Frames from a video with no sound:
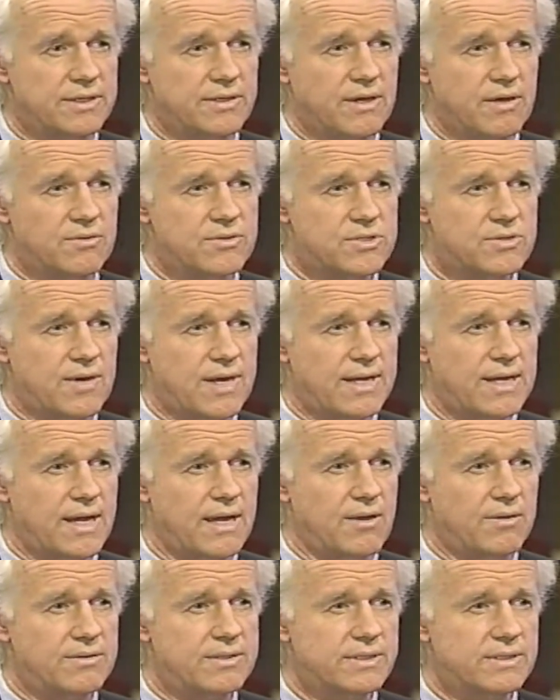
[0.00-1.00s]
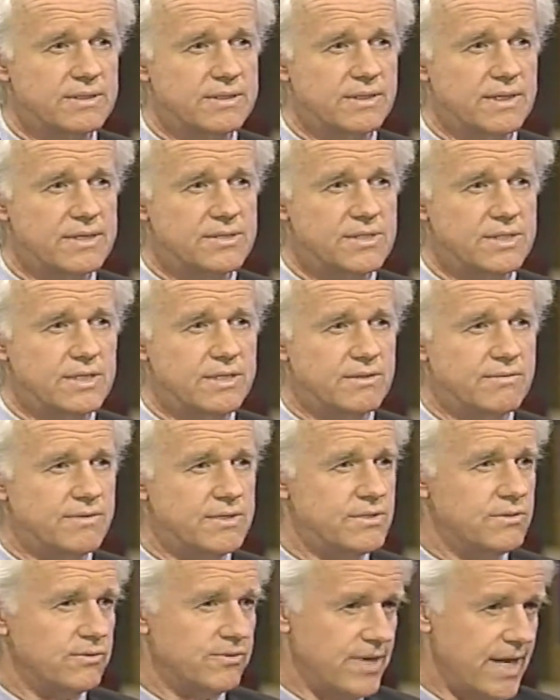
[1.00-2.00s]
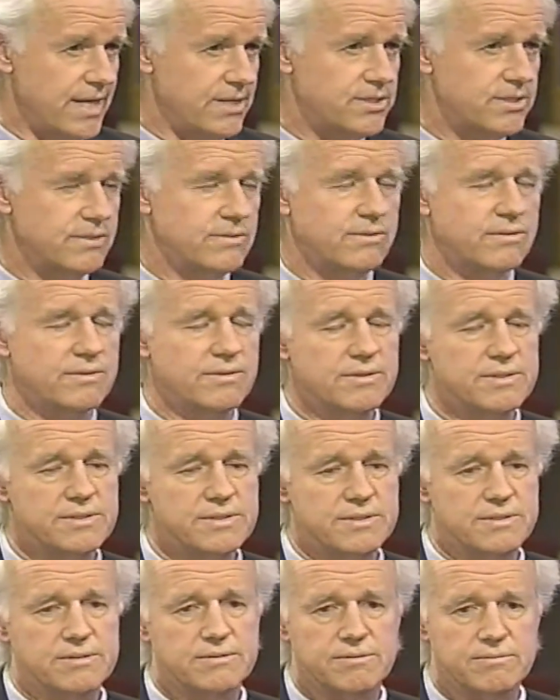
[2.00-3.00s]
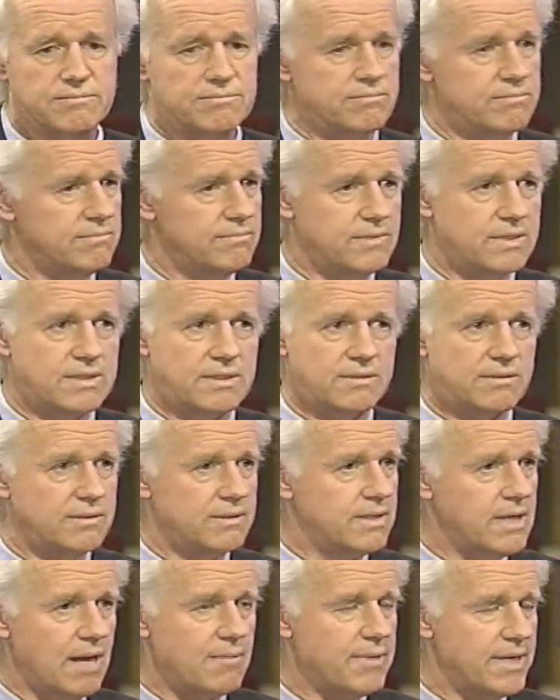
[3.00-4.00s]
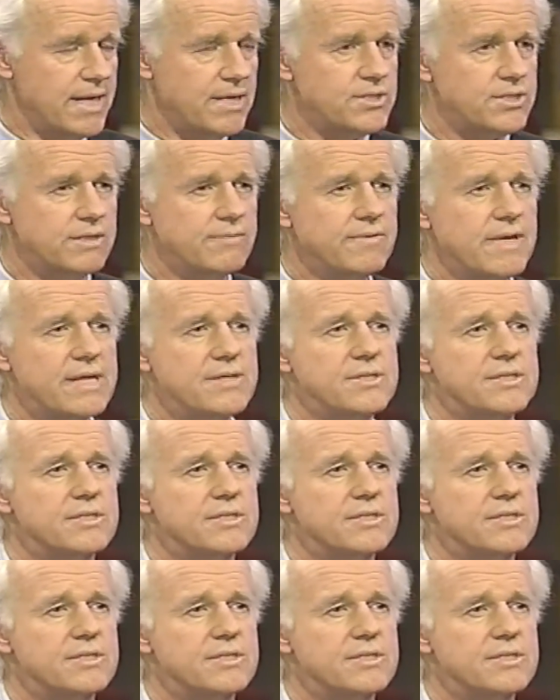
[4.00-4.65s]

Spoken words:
to go strike out as an individual nation or as a combination of nations.